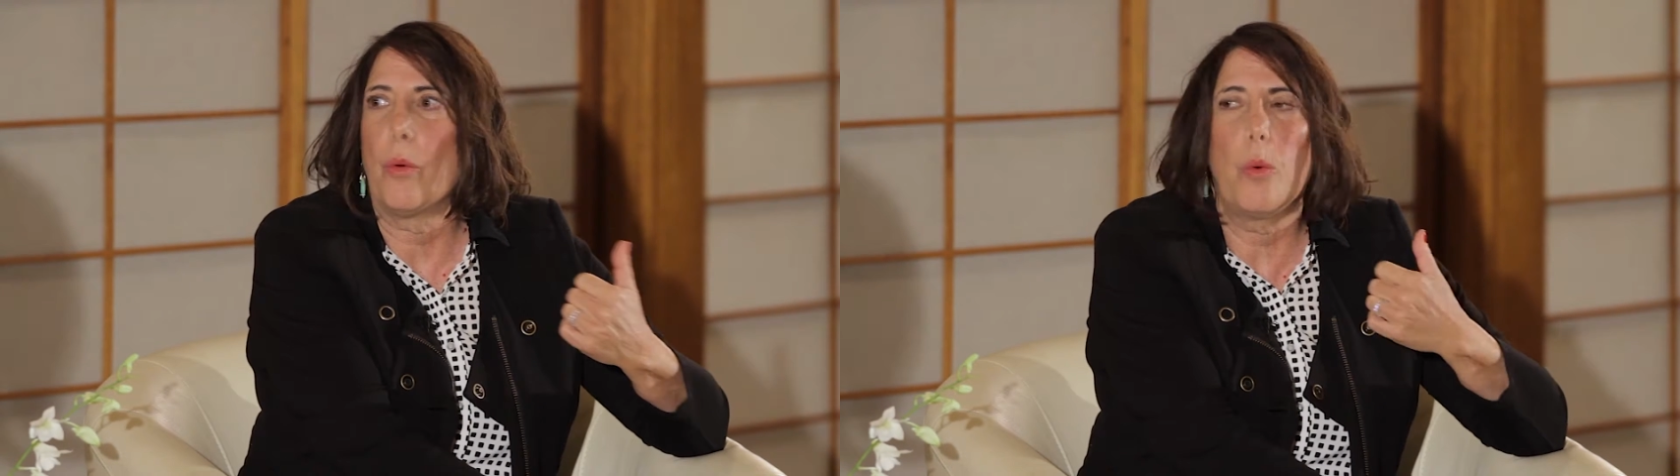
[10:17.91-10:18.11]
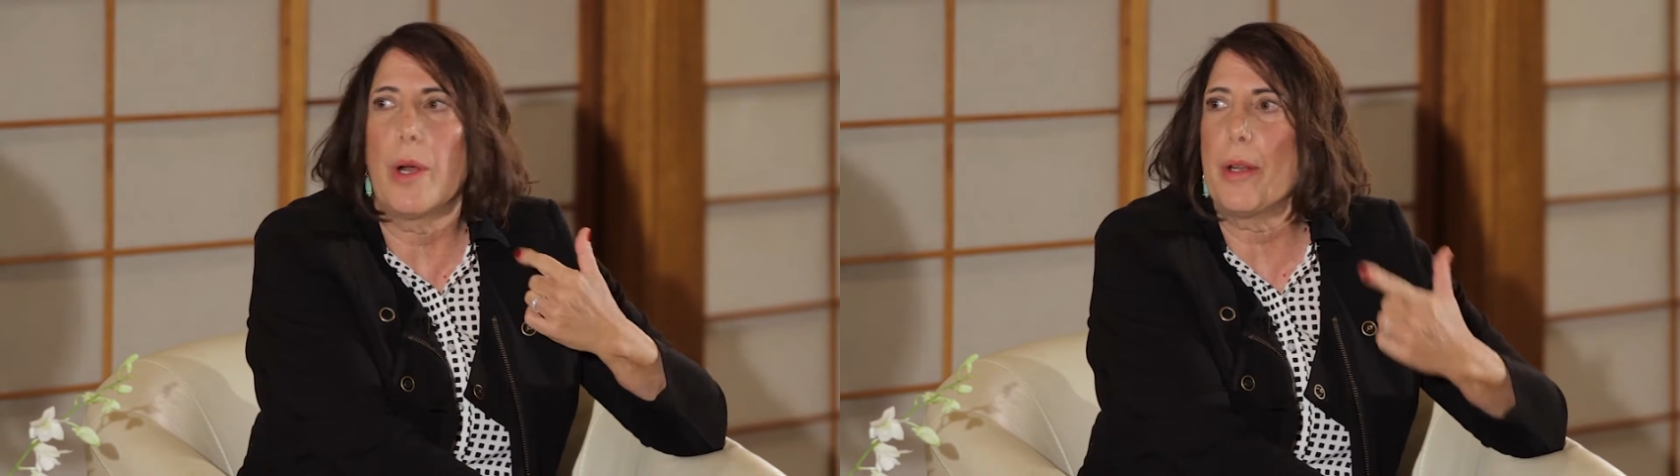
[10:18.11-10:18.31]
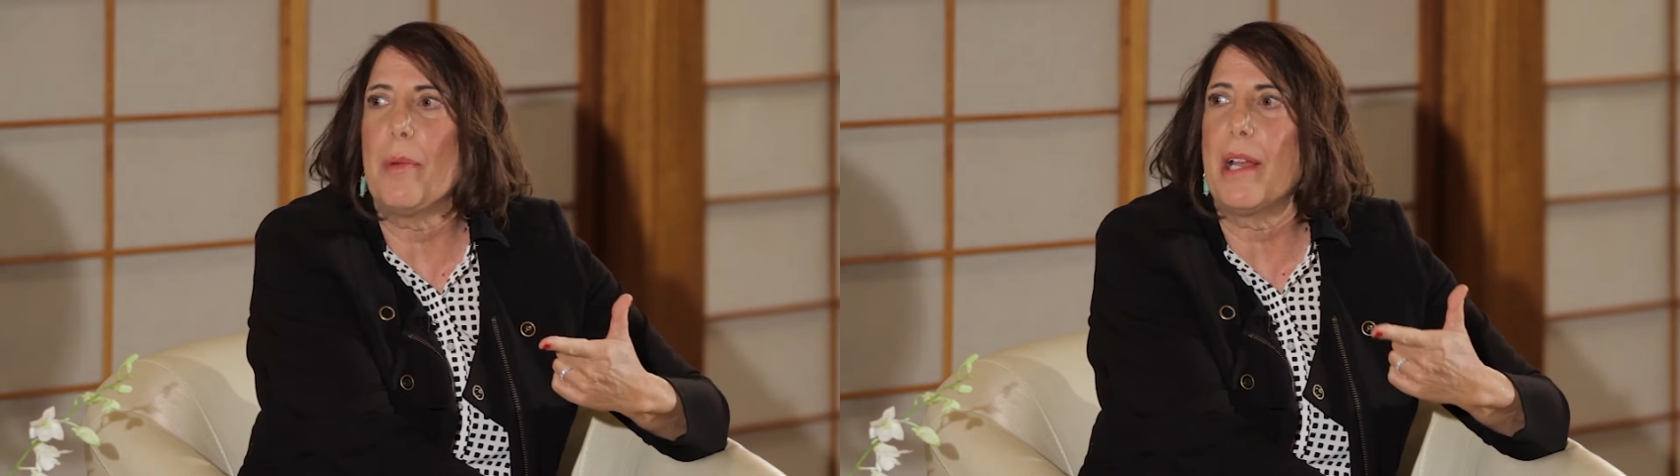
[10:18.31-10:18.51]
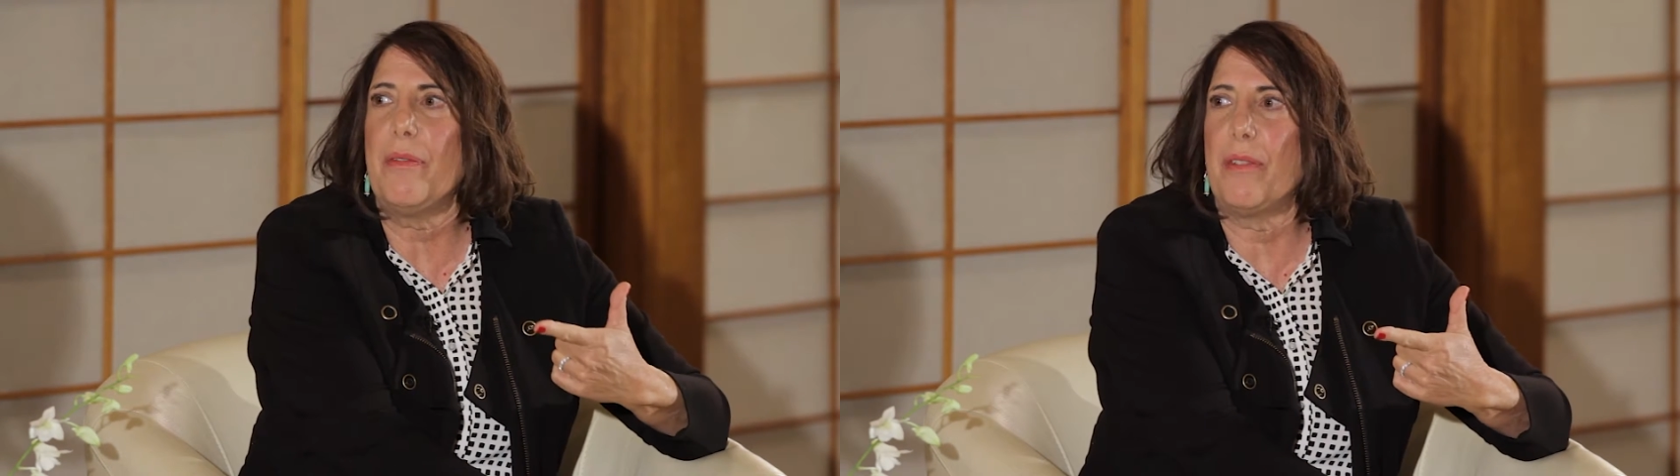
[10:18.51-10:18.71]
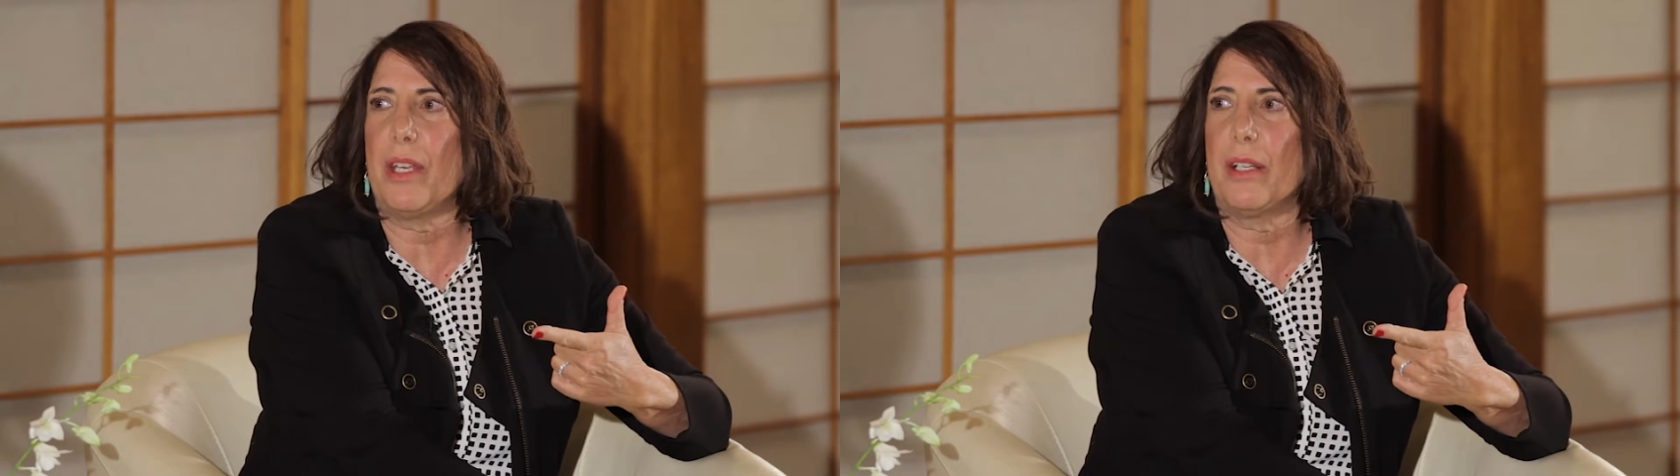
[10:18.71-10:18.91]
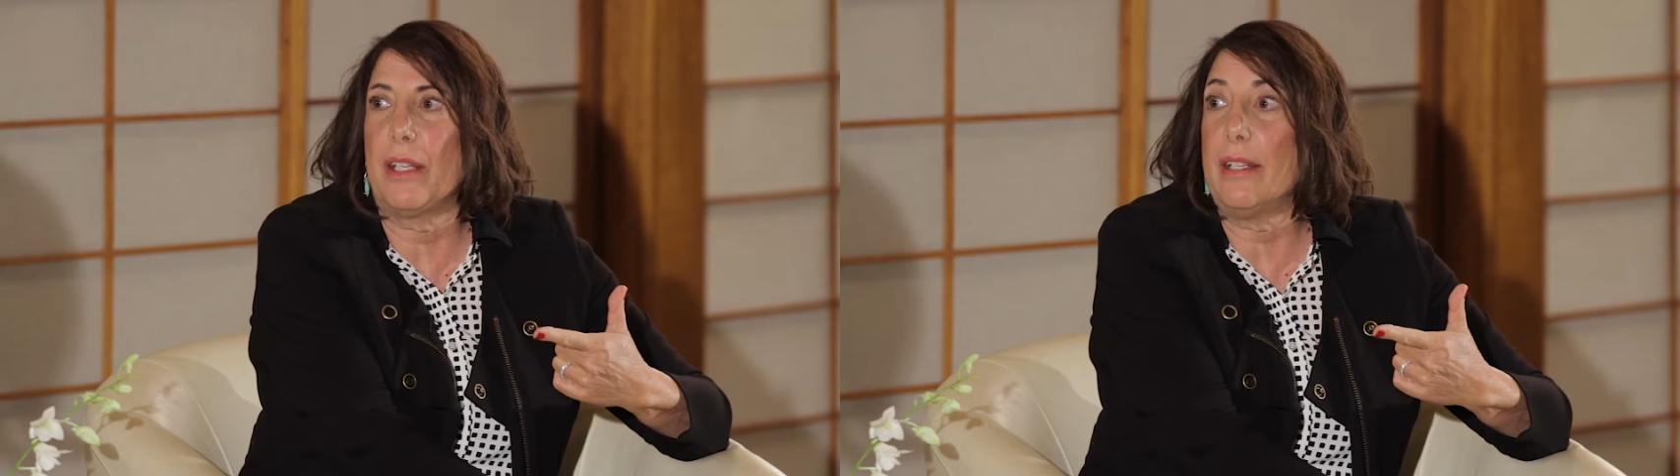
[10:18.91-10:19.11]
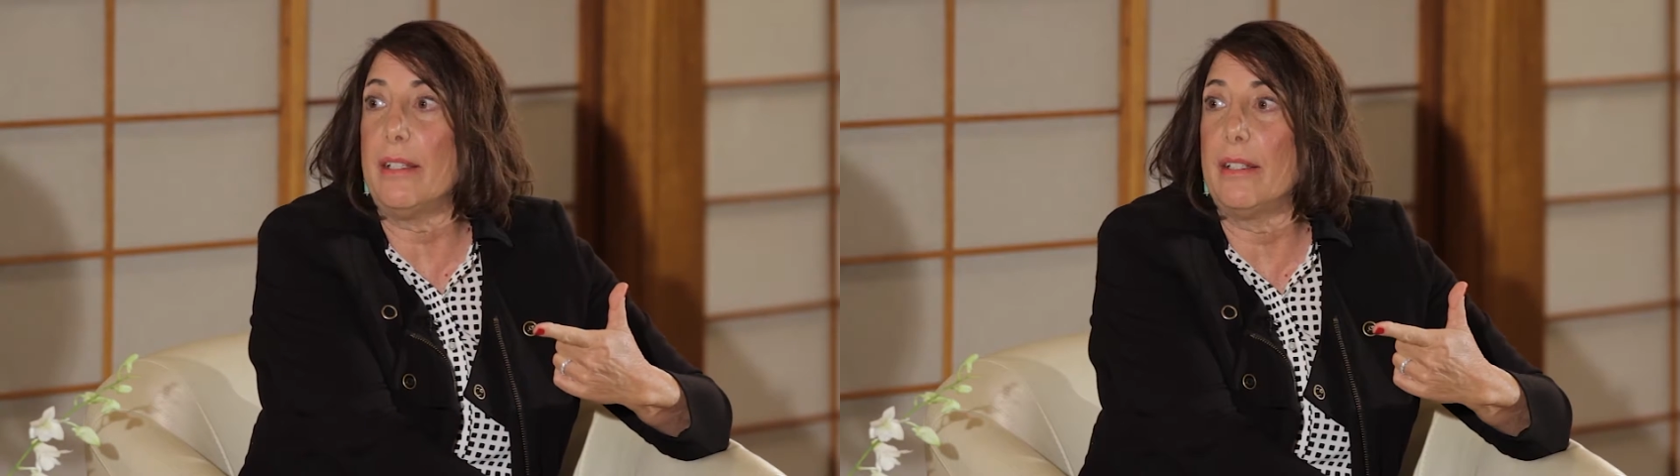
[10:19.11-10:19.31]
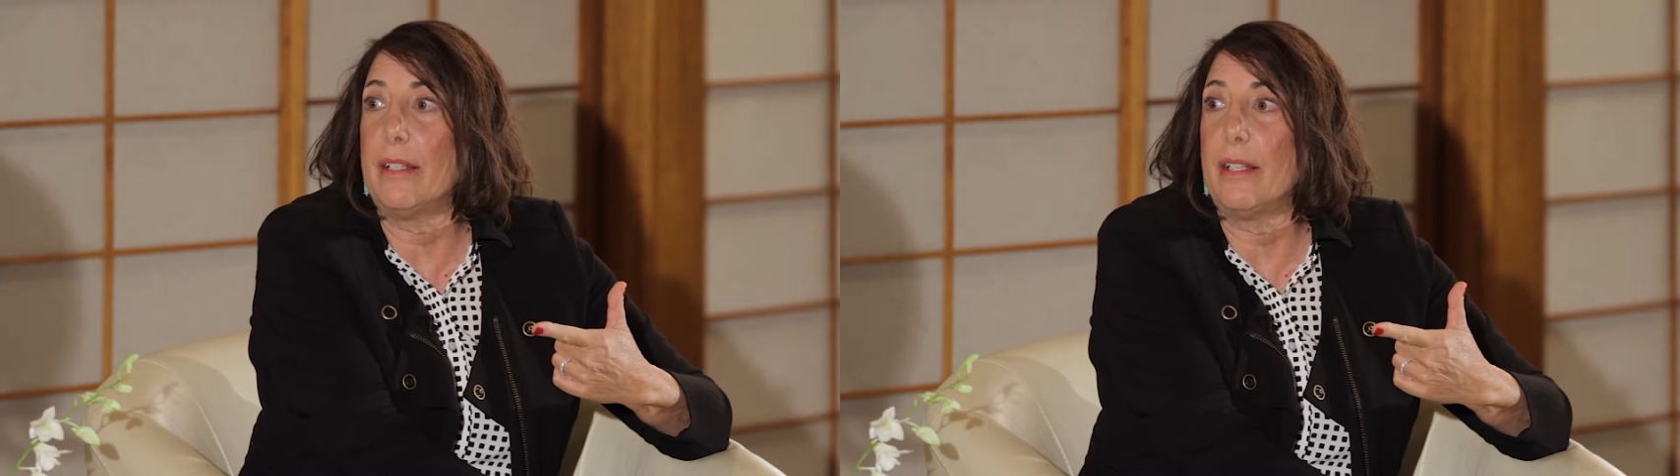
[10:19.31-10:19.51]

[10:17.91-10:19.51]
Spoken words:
What am I feeling?